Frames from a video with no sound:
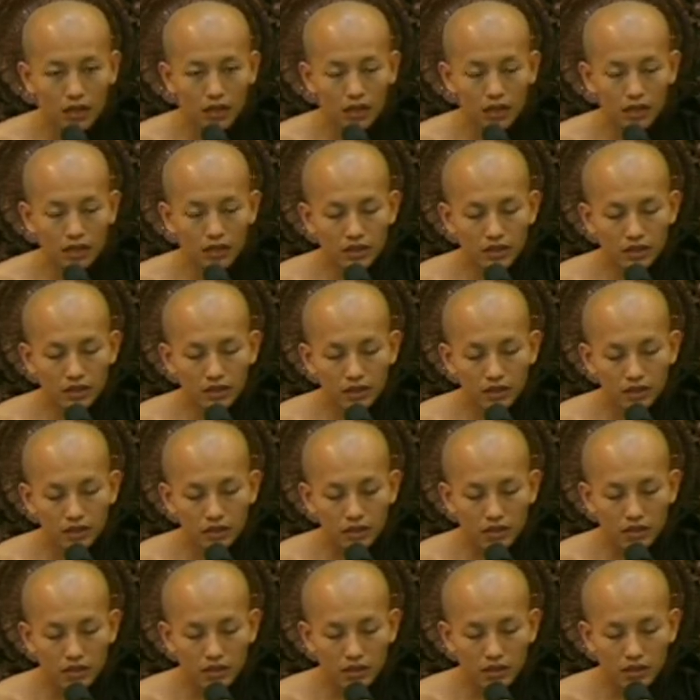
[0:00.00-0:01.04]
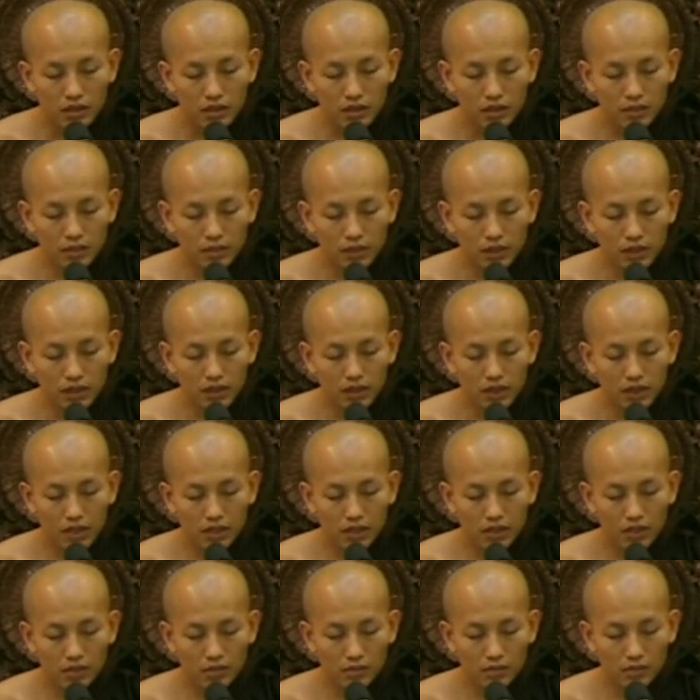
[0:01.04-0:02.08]
I explained
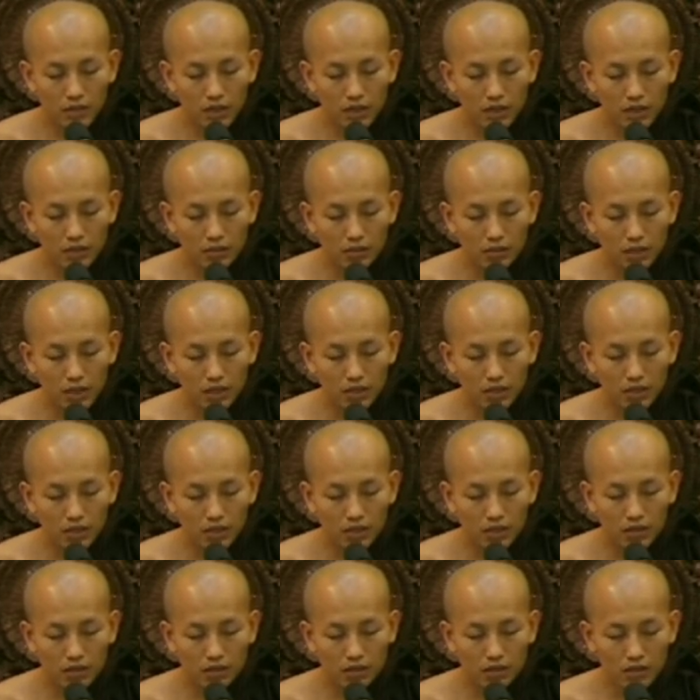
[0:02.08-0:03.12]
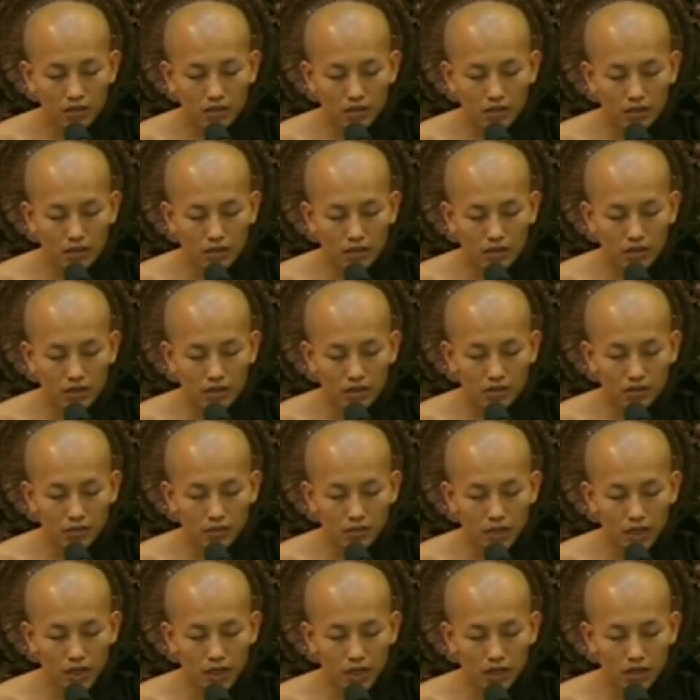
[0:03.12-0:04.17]
last my Dhamma, though. Concentrated
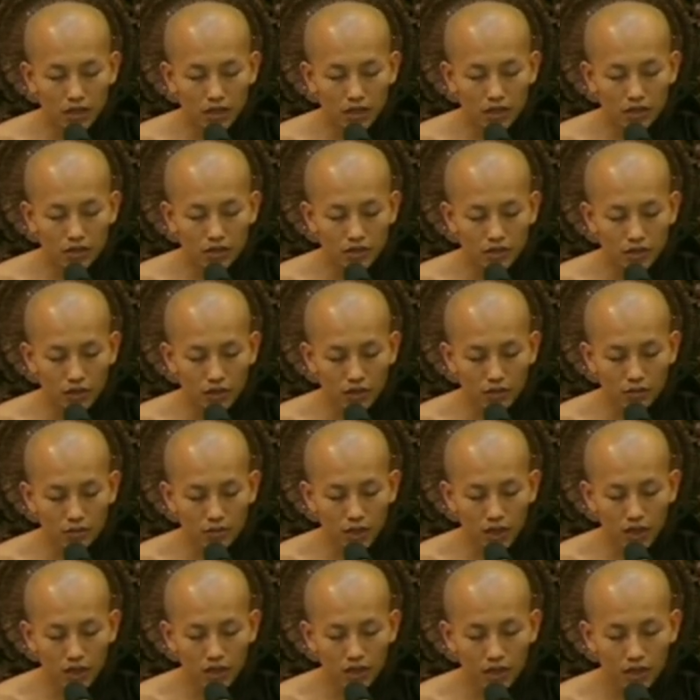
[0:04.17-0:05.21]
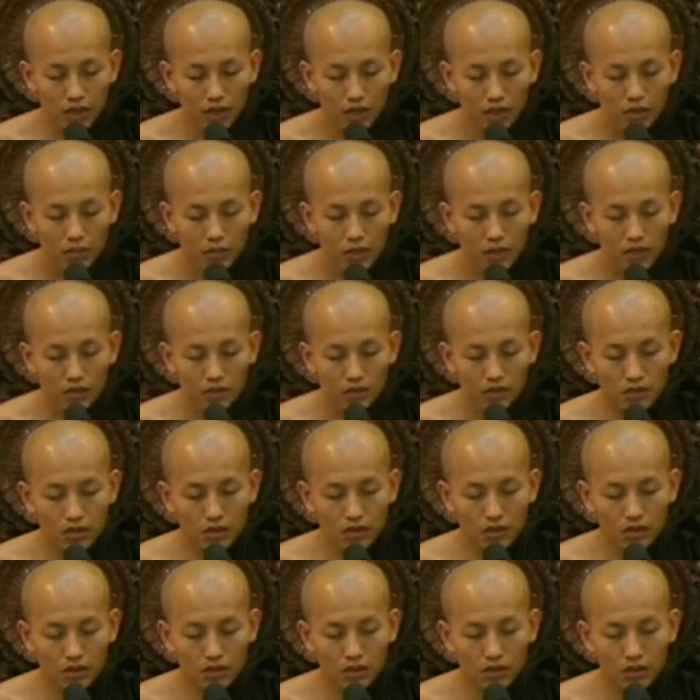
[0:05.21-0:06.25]
mind is strong mind. But
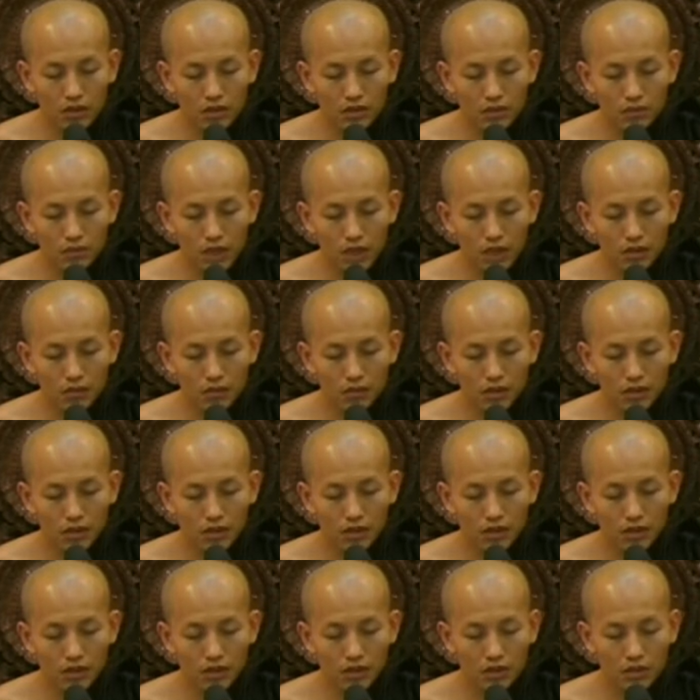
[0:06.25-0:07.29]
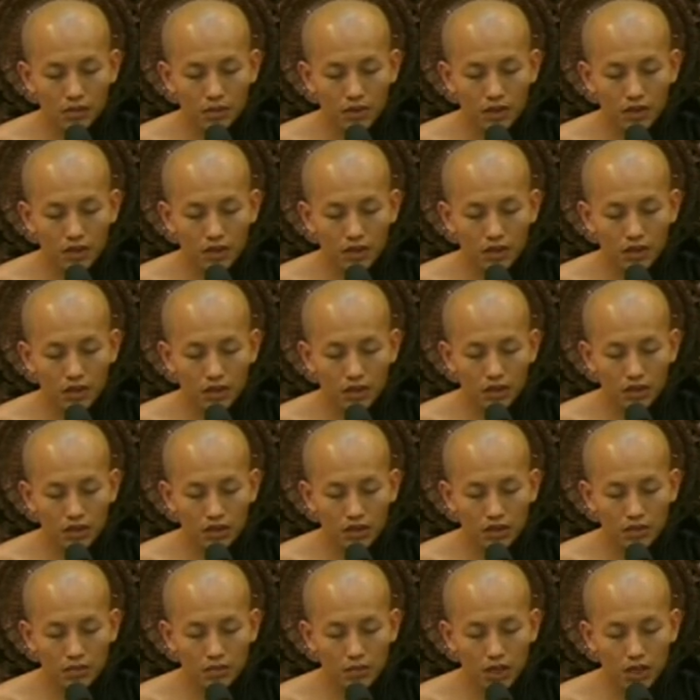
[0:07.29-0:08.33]
concentrated mind me, especially if
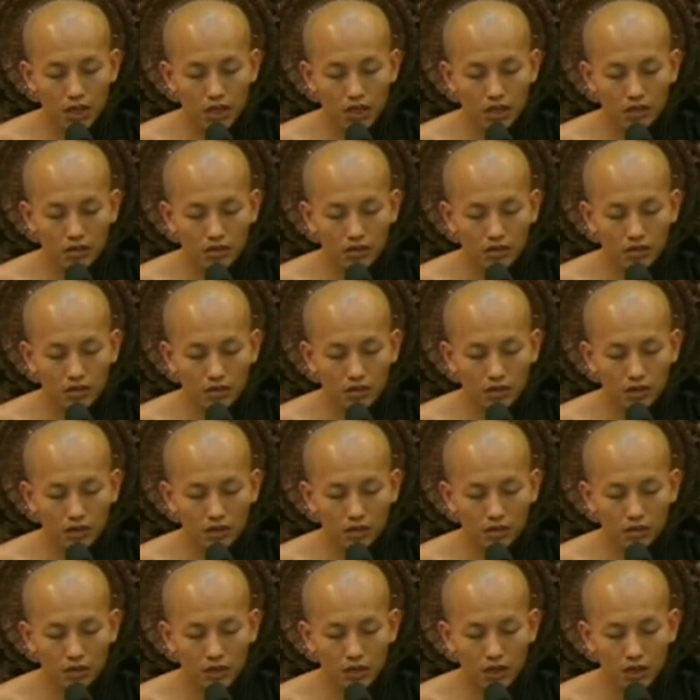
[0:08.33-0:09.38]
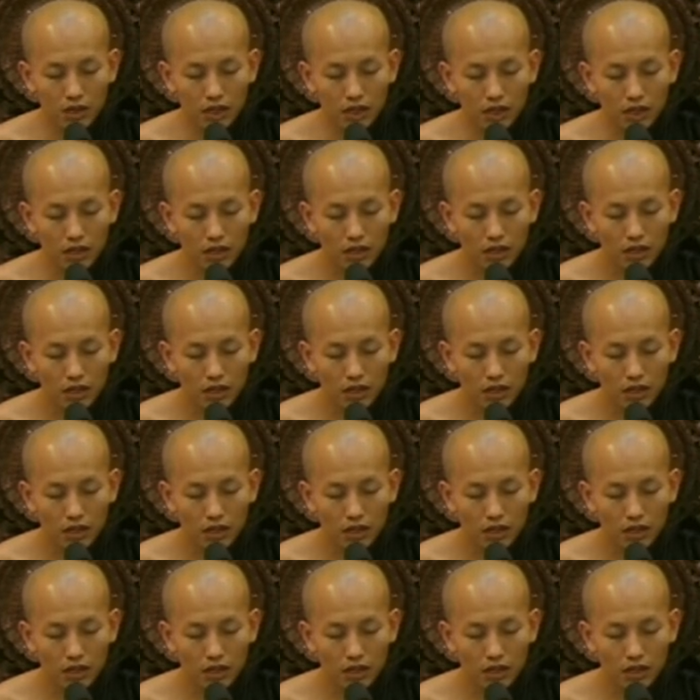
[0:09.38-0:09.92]
the mind associated with the